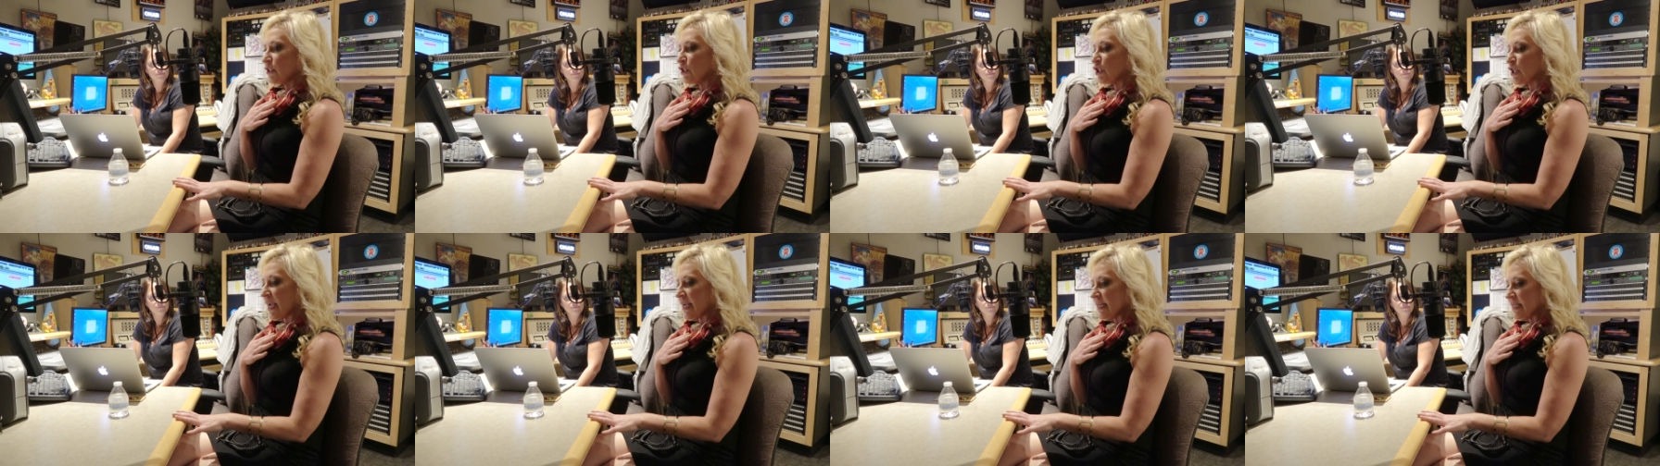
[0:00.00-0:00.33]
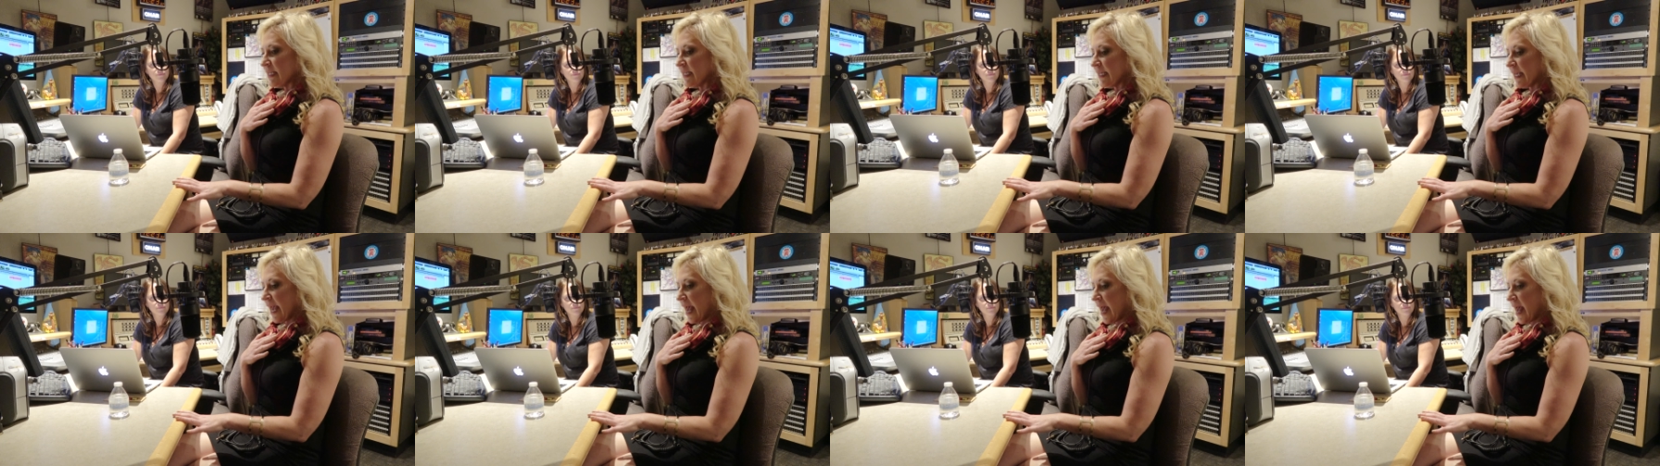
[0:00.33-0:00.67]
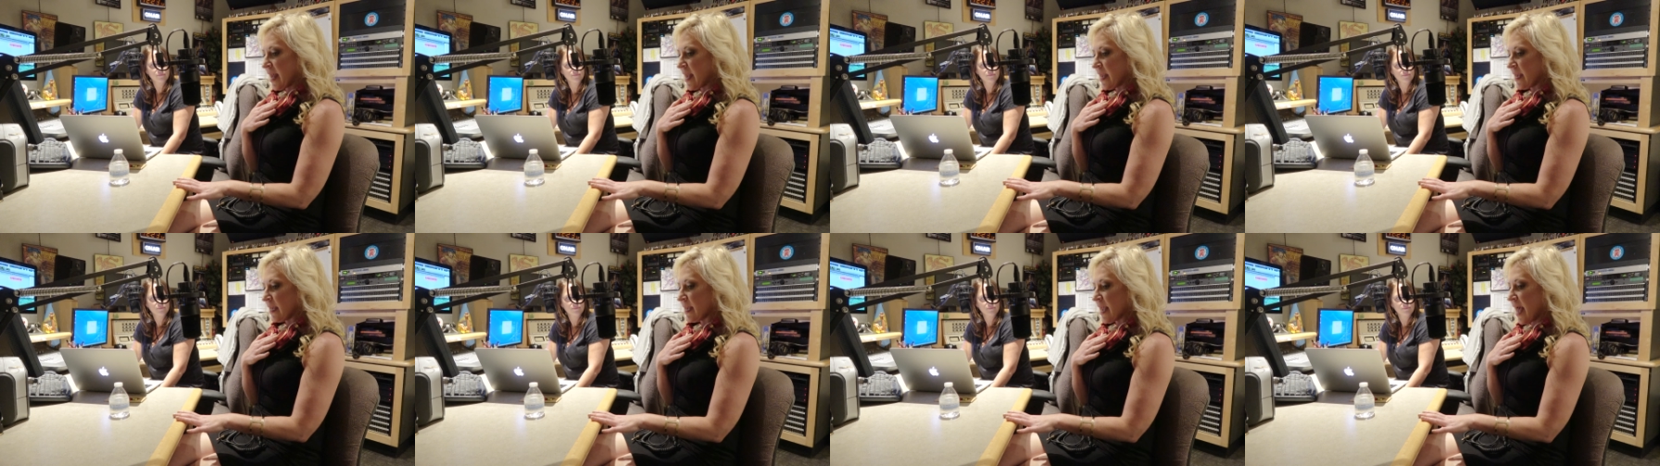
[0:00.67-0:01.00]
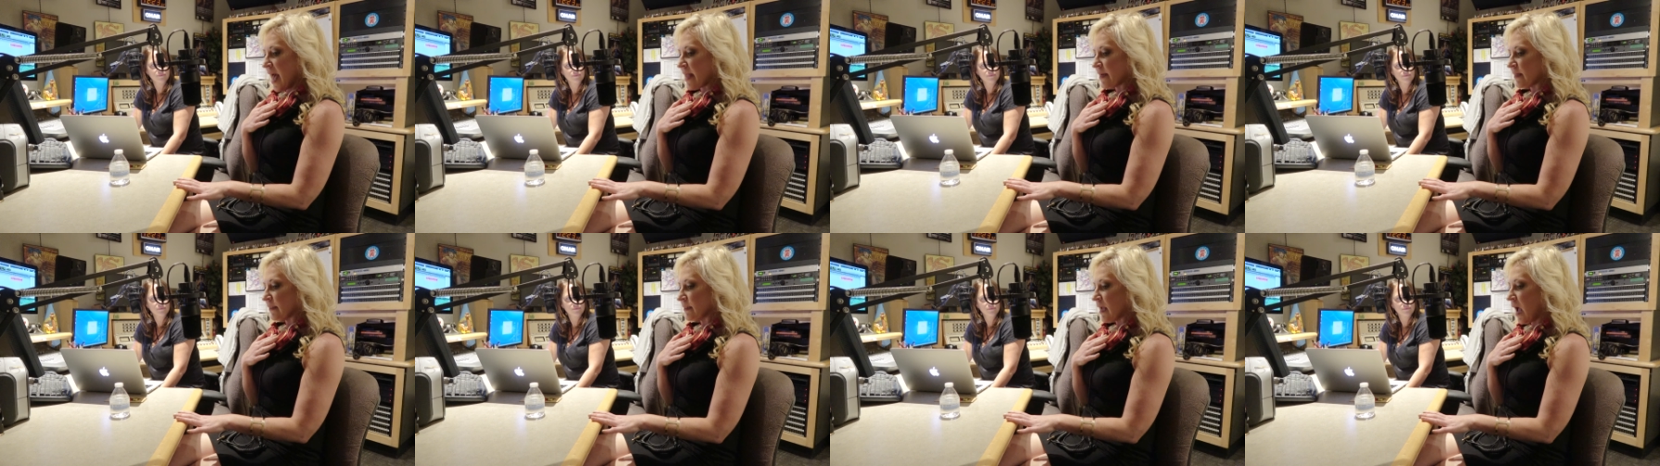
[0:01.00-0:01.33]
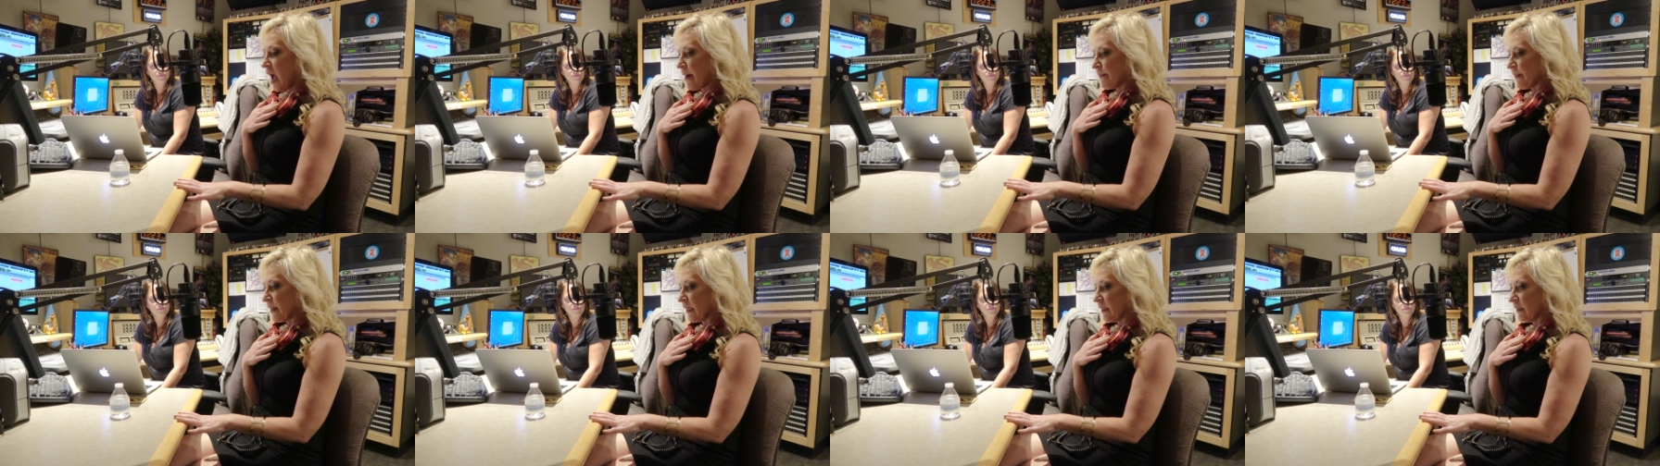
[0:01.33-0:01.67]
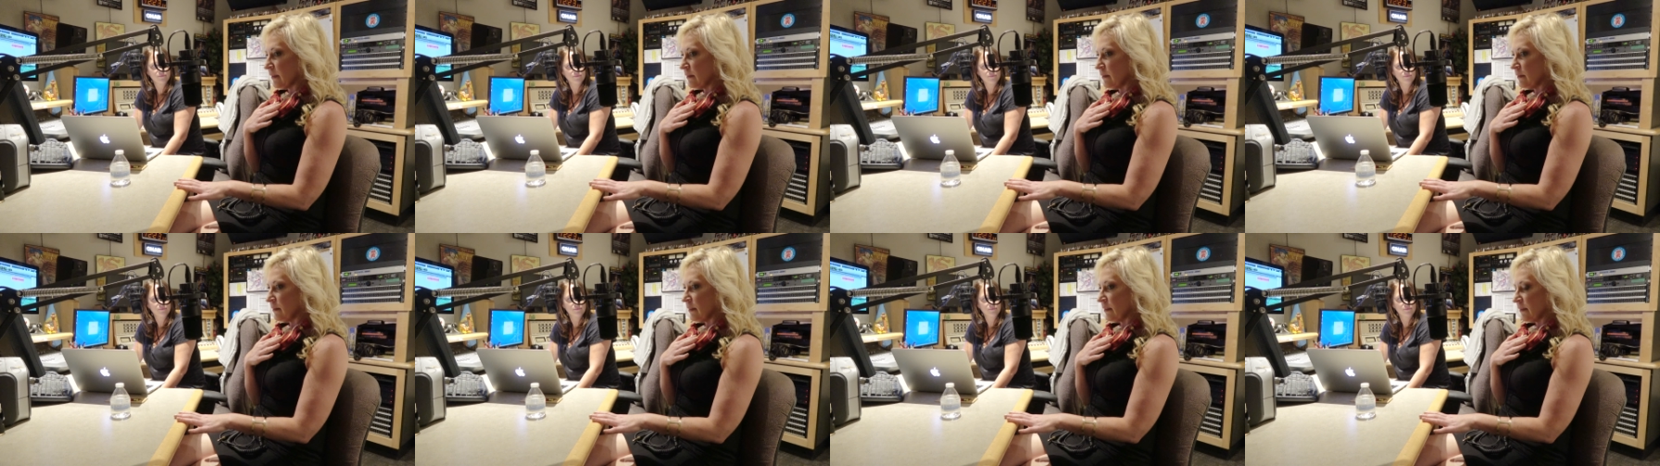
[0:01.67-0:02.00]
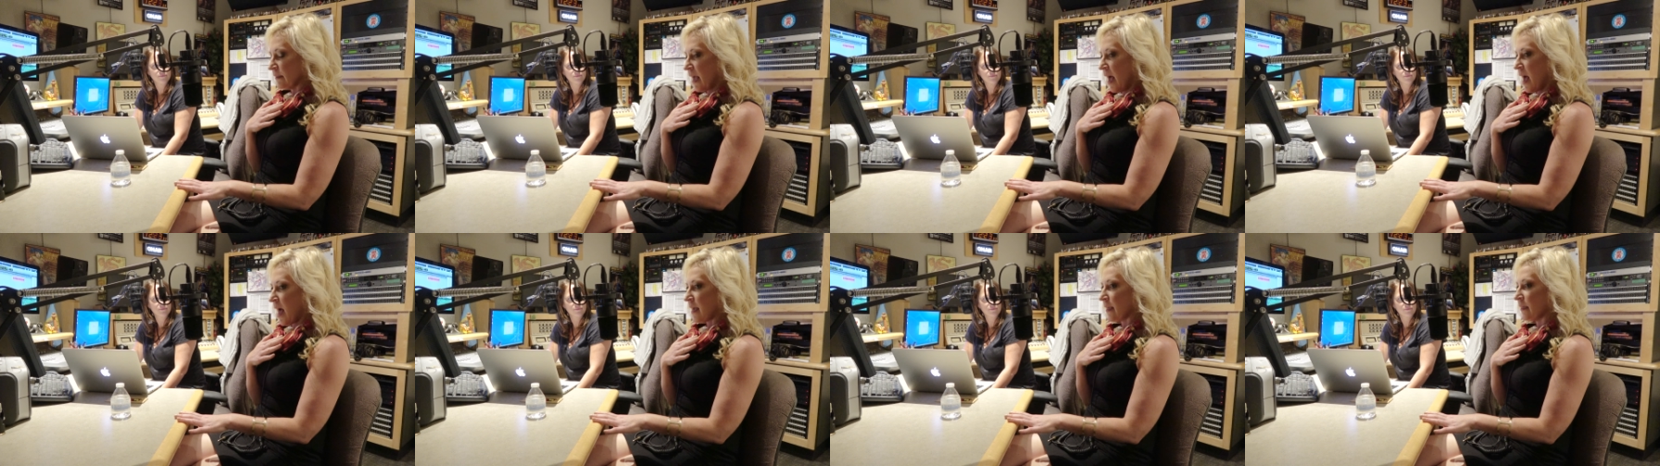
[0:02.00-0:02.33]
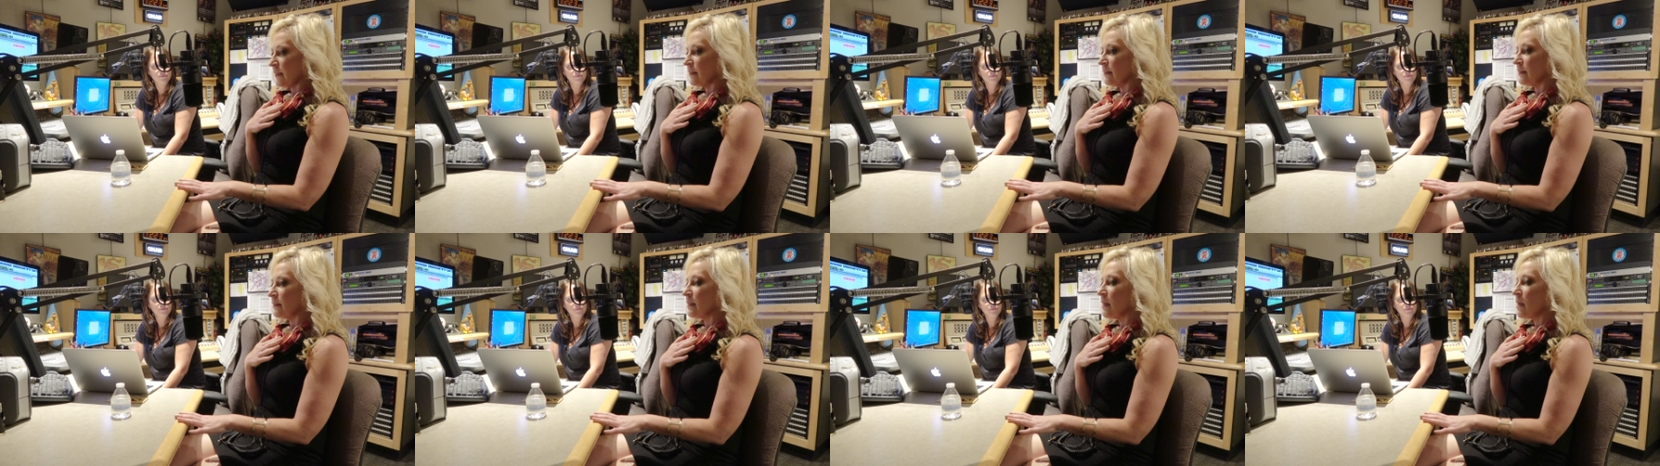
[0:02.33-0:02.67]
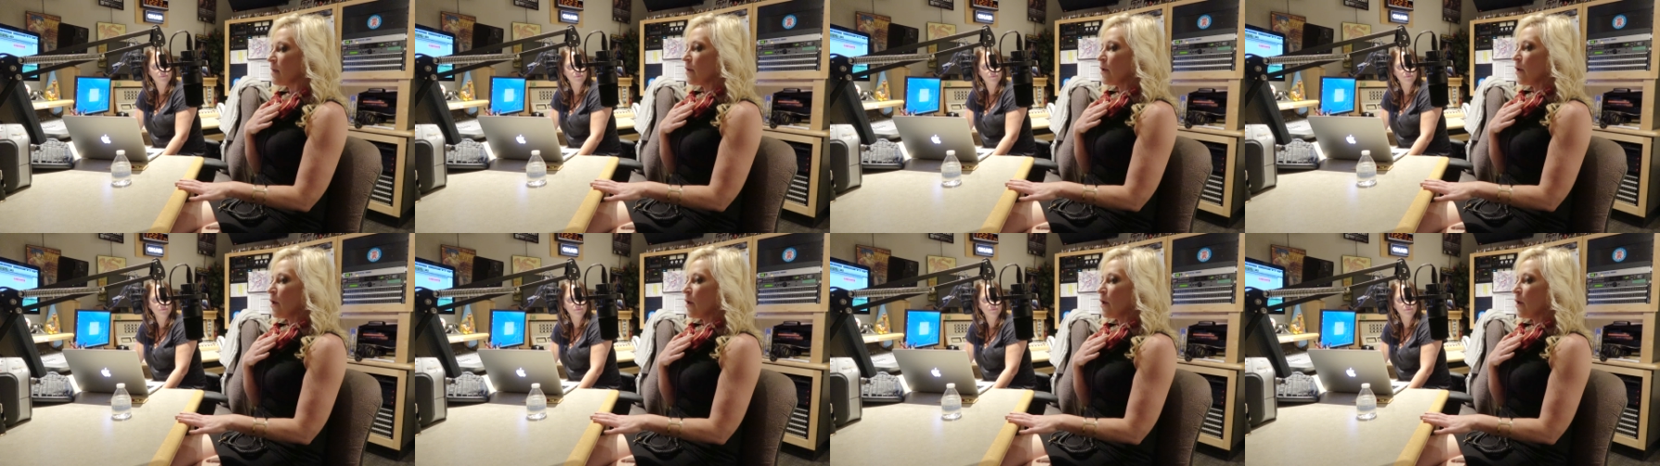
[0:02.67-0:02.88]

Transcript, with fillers: JDK and Atomic Designs,